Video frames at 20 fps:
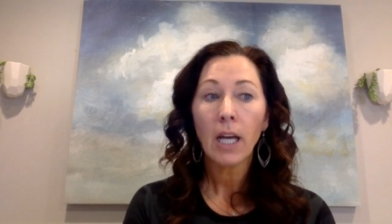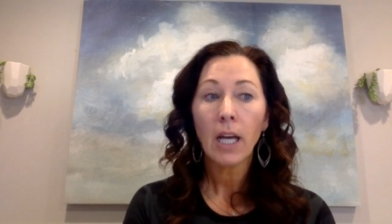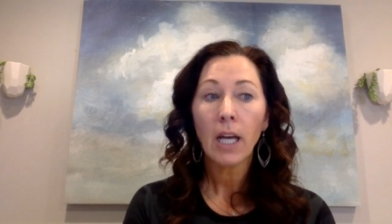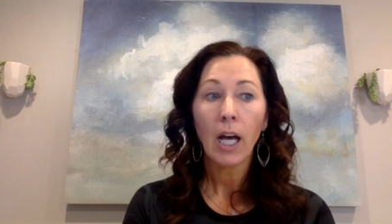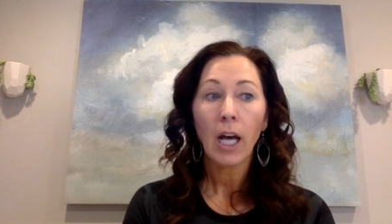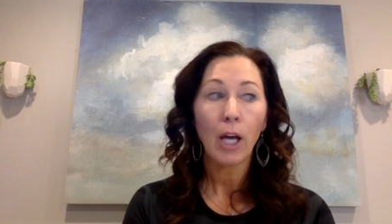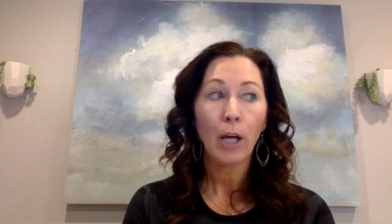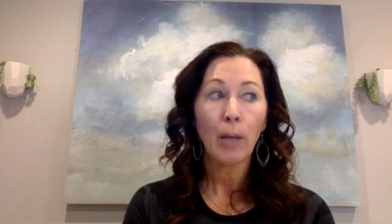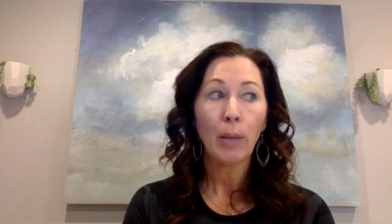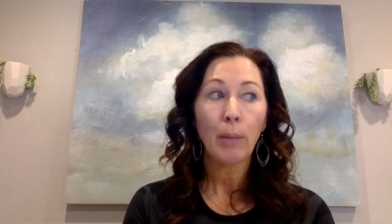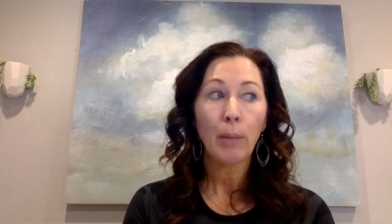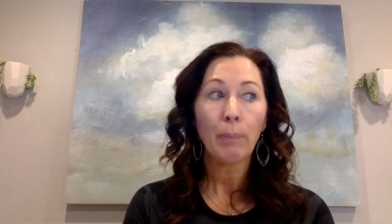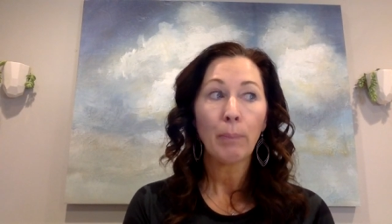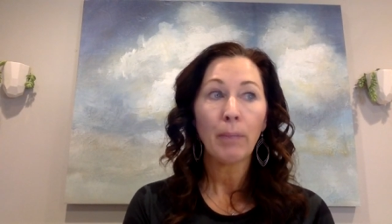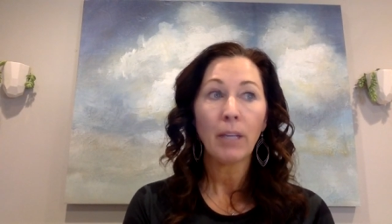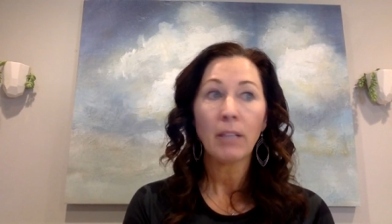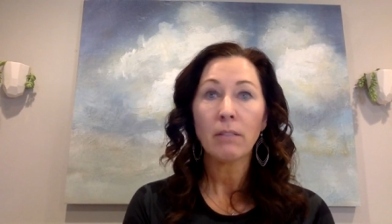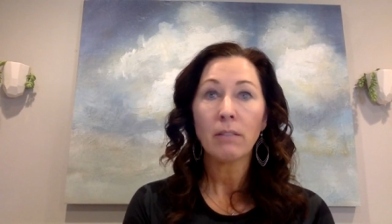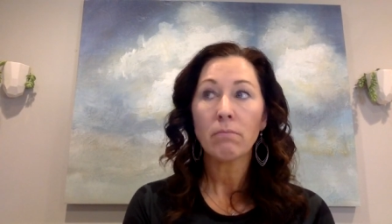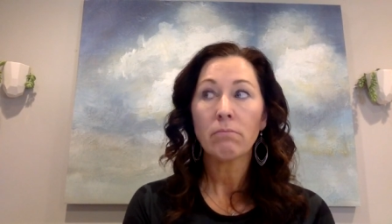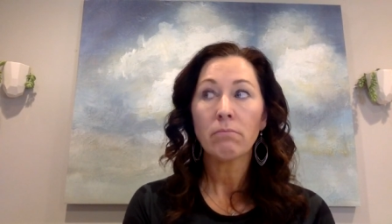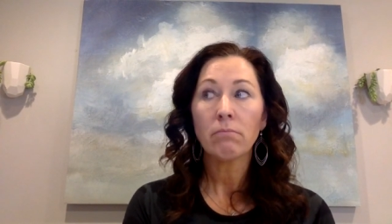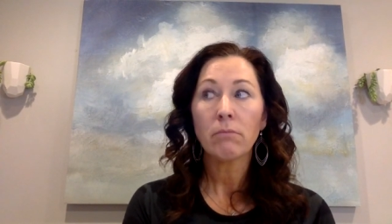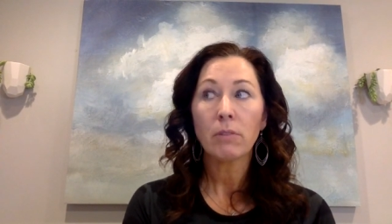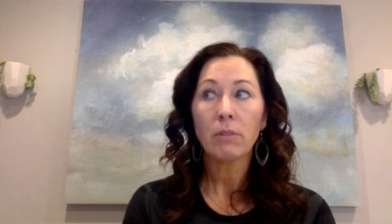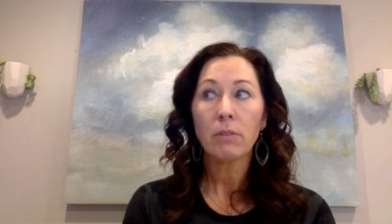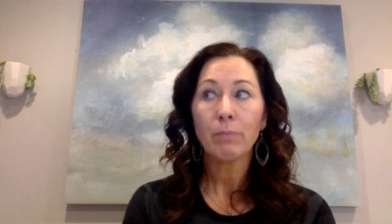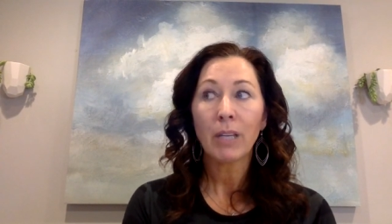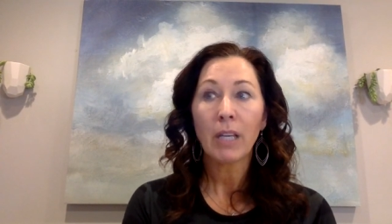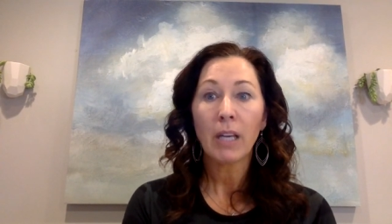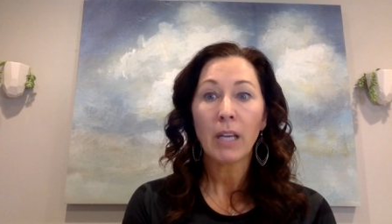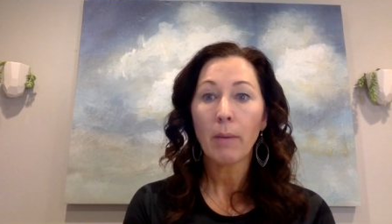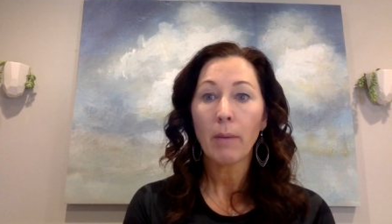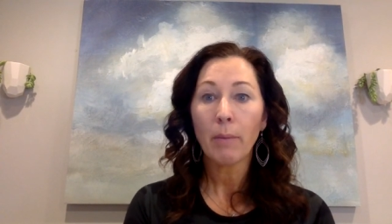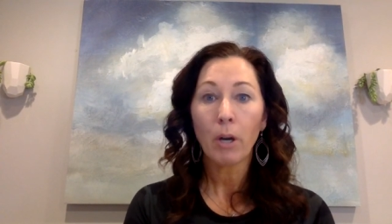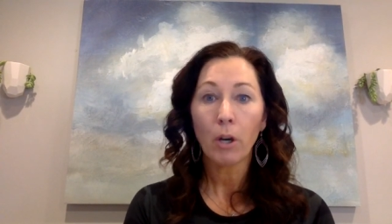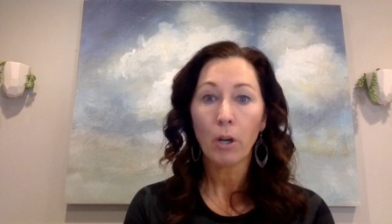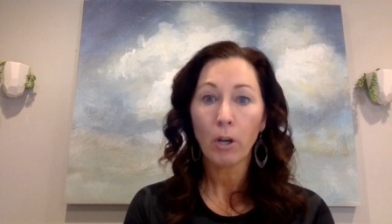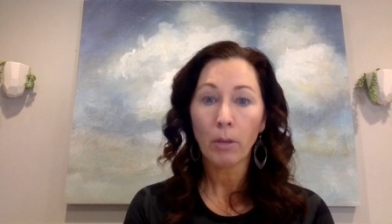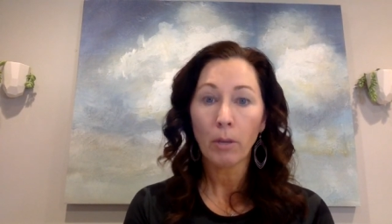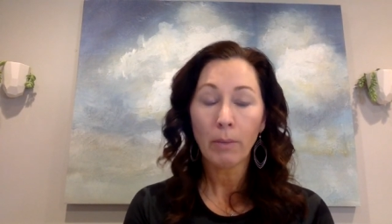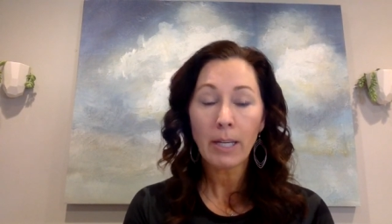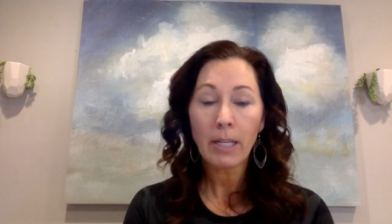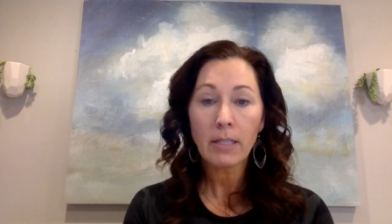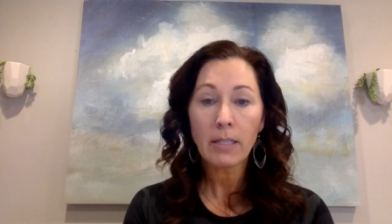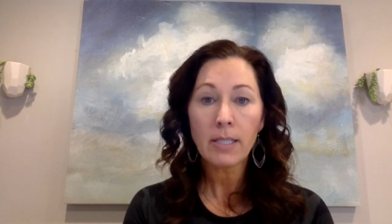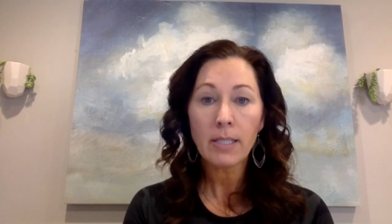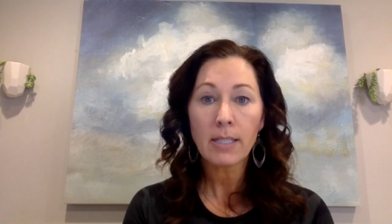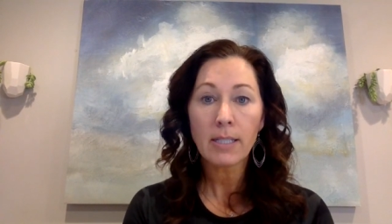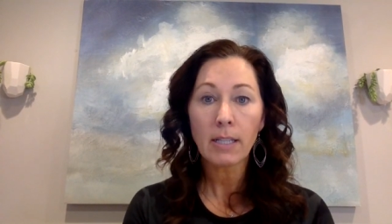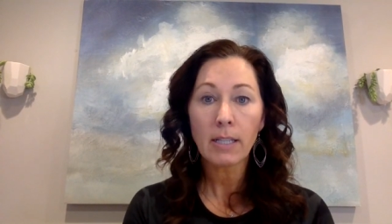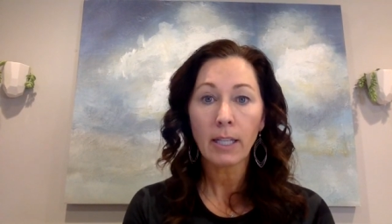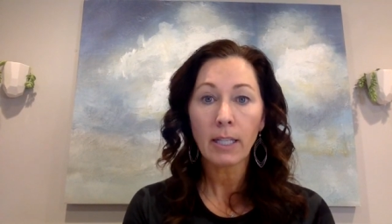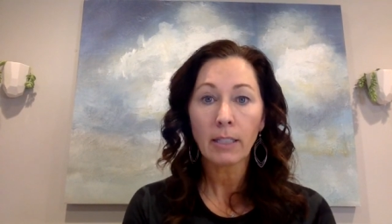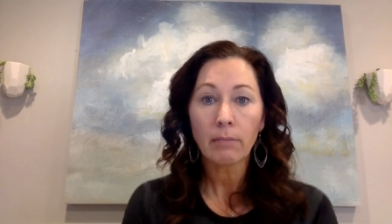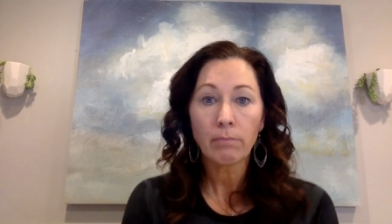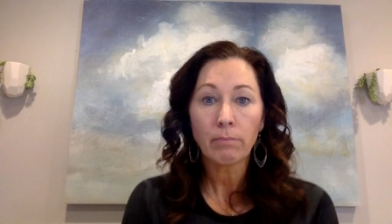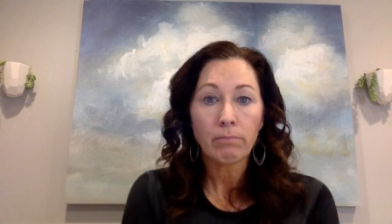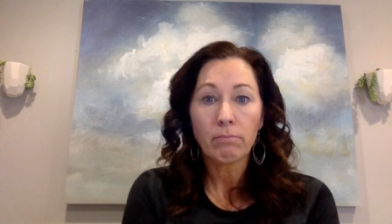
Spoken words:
and become hermits, like,